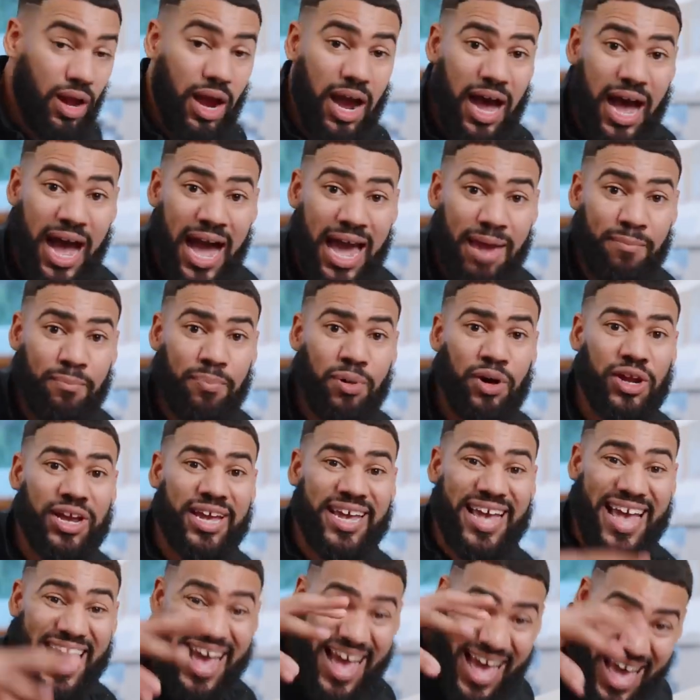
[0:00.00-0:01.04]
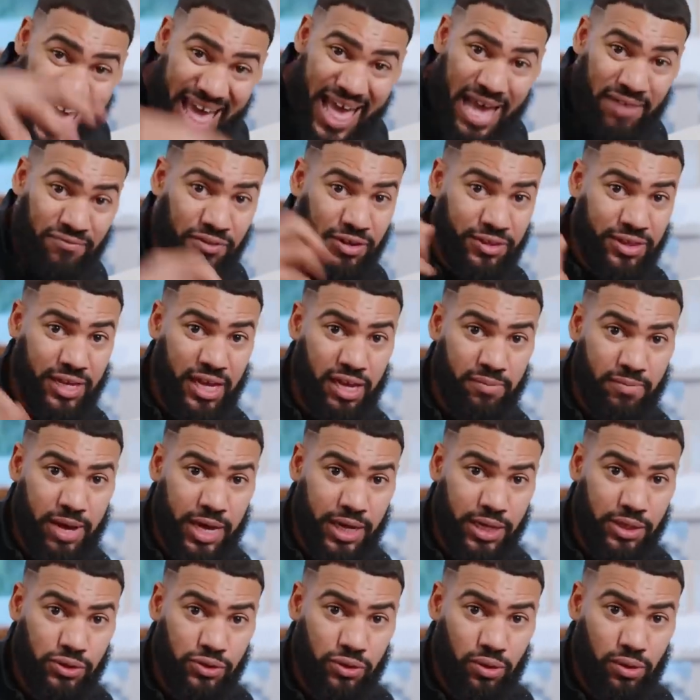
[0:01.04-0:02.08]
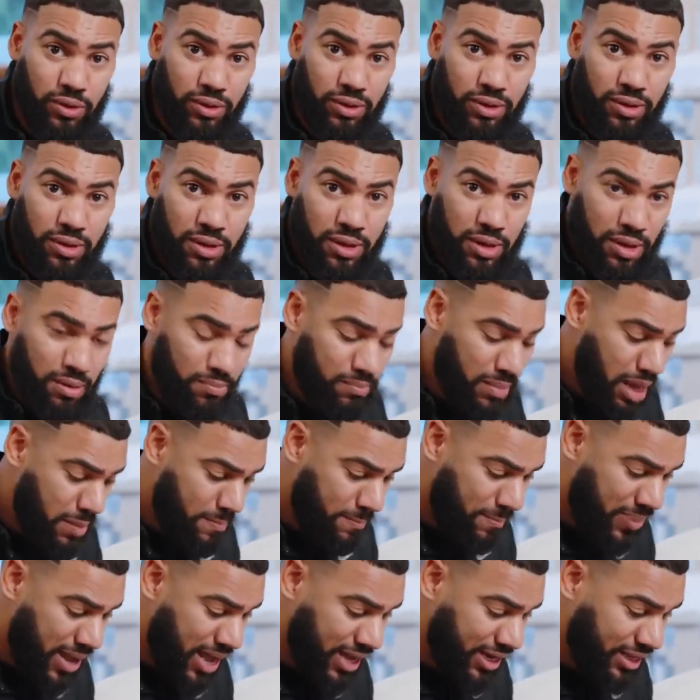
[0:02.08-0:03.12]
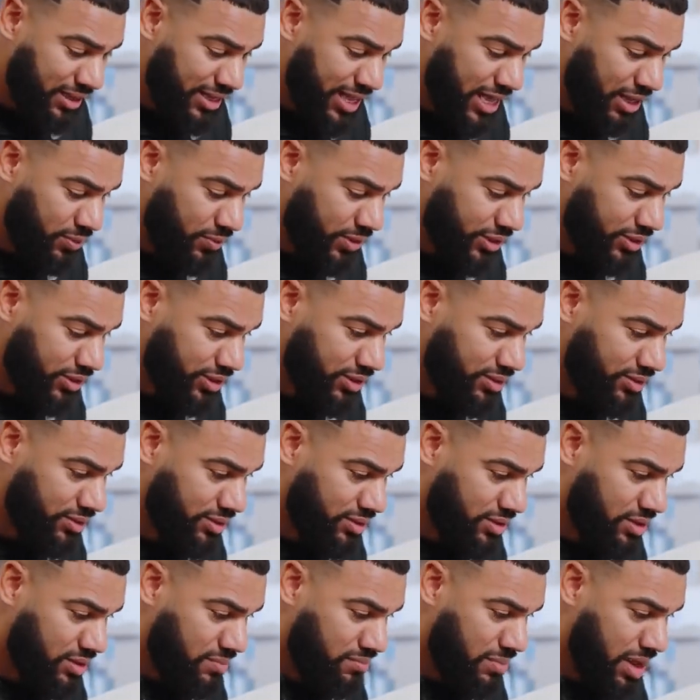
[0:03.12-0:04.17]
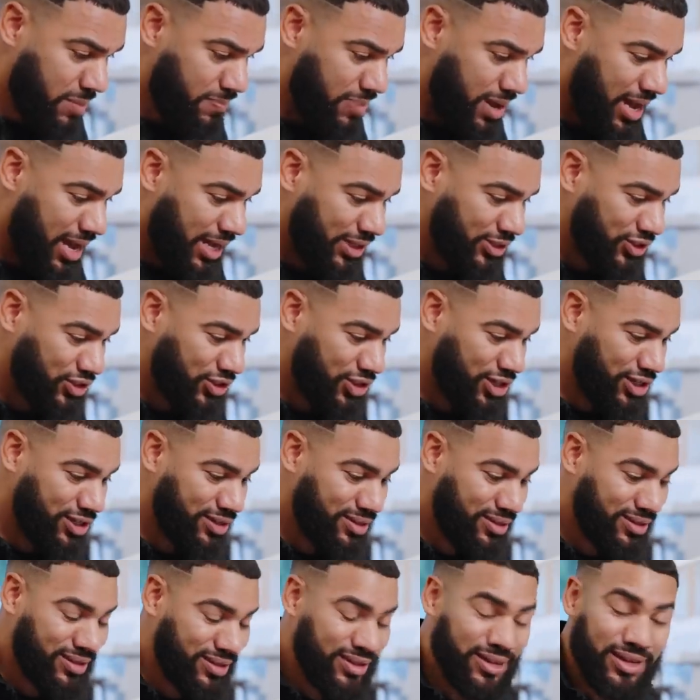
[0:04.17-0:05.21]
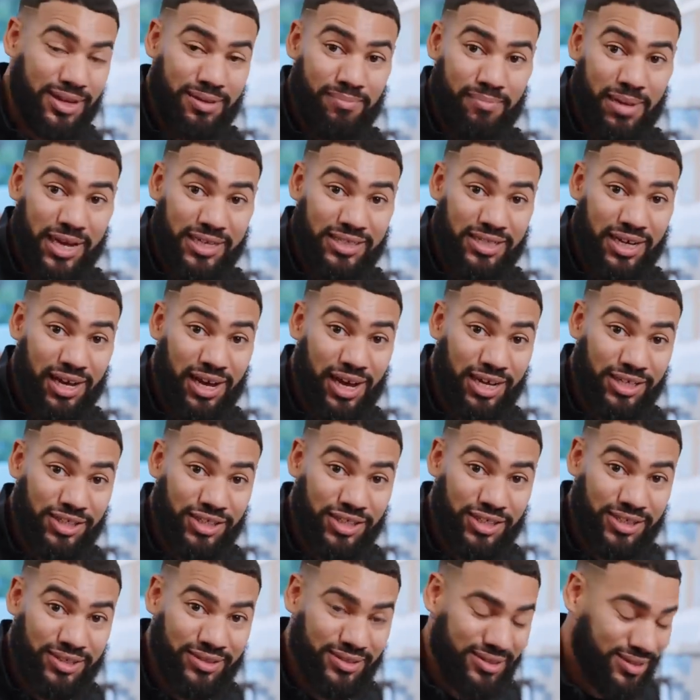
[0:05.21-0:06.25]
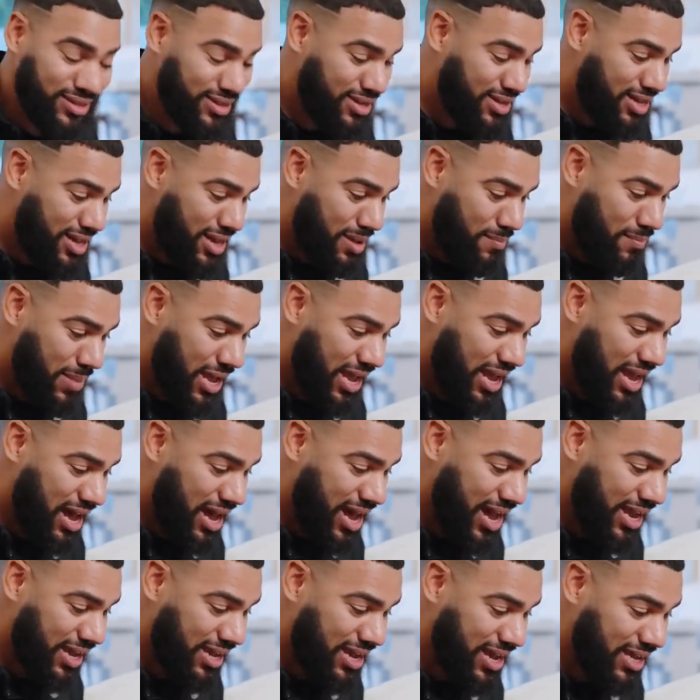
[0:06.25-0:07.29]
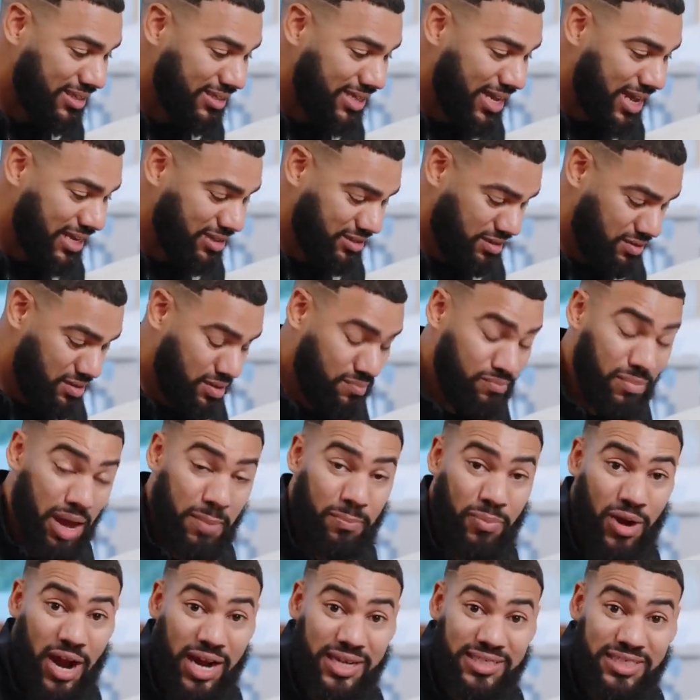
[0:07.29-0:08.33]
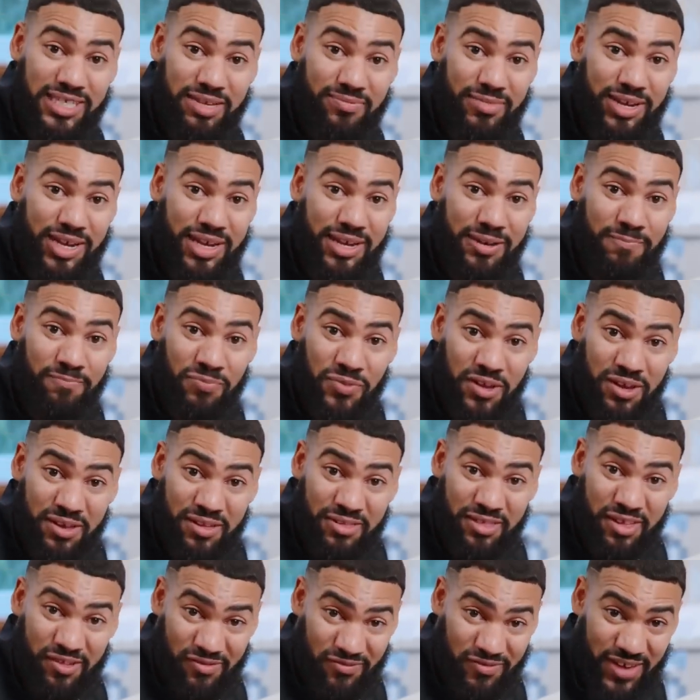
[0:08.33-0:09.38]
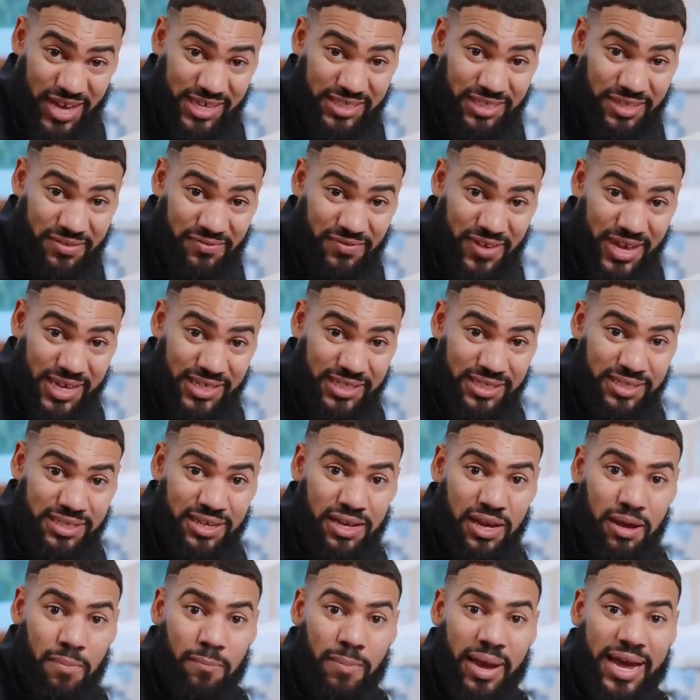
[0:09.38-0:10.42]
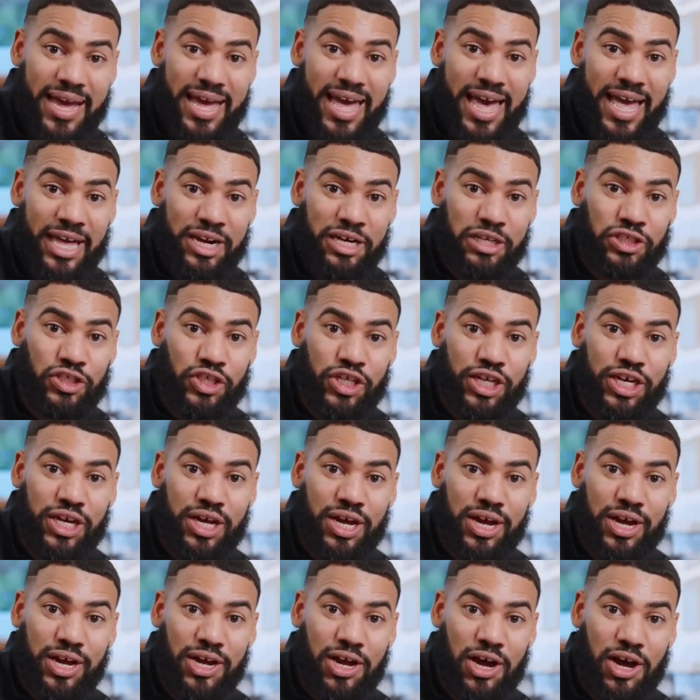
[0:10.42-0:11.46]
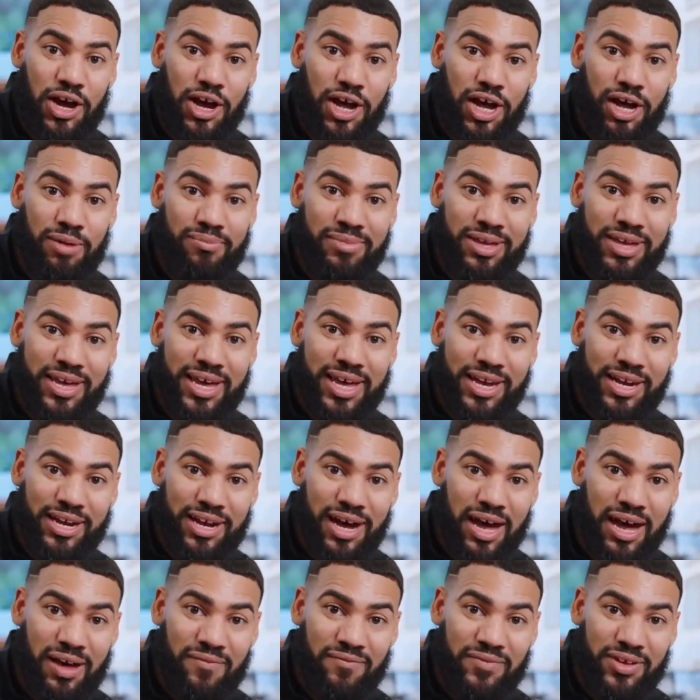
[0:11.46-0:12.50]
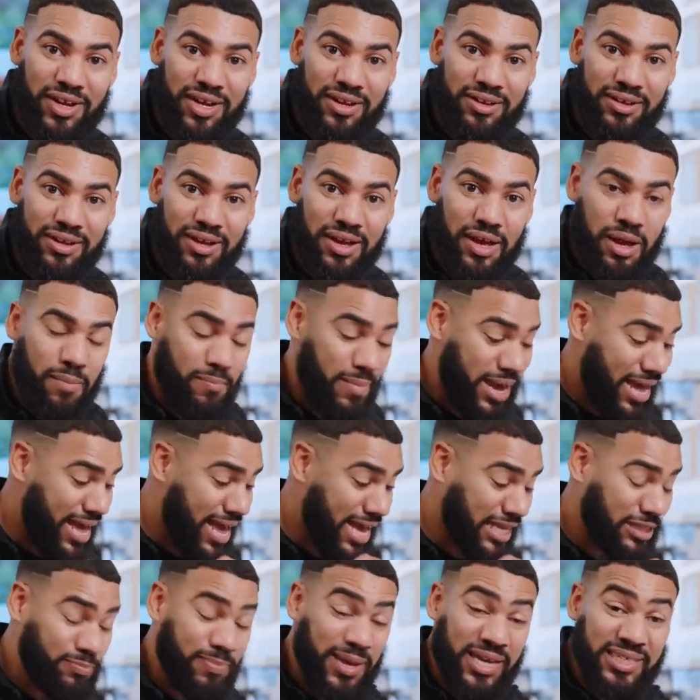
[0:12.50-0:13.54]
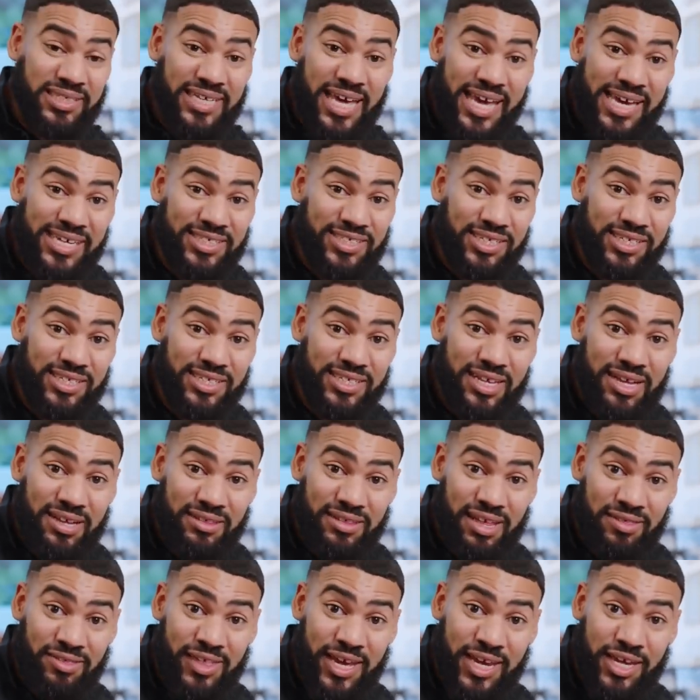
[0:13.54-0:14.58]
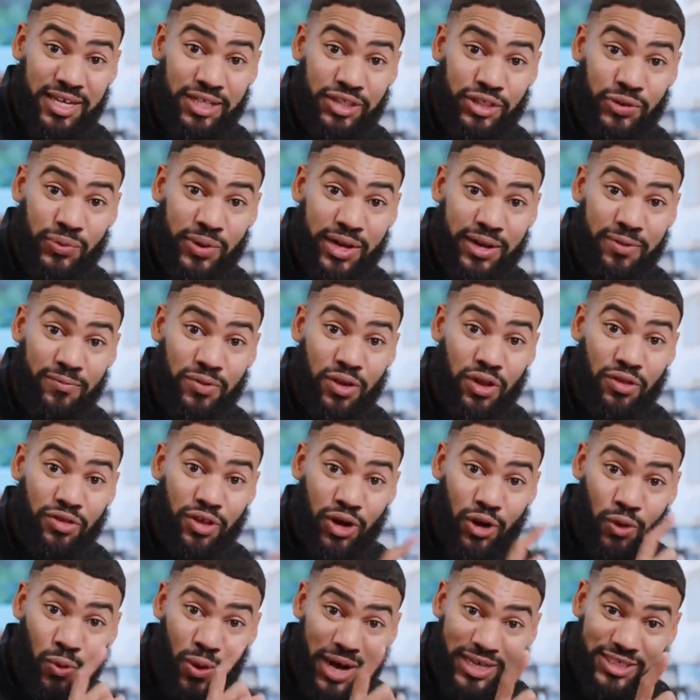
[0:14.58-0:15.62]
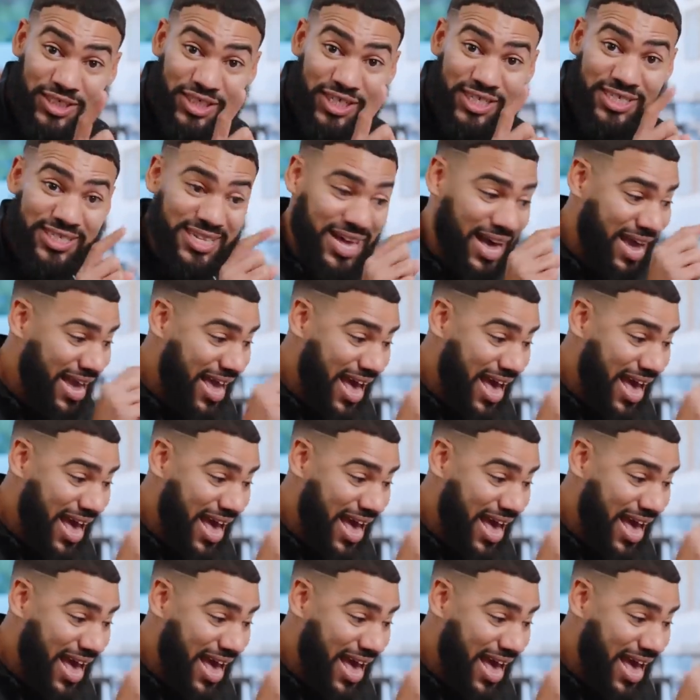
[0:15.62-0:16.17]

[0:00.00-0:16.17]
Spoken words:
I am putting everything in my control. My body language, my posture, my touch, my eye contact, my proximity, the face-to-face, my energy, calm and confident, my expectations that they can do it, the questions I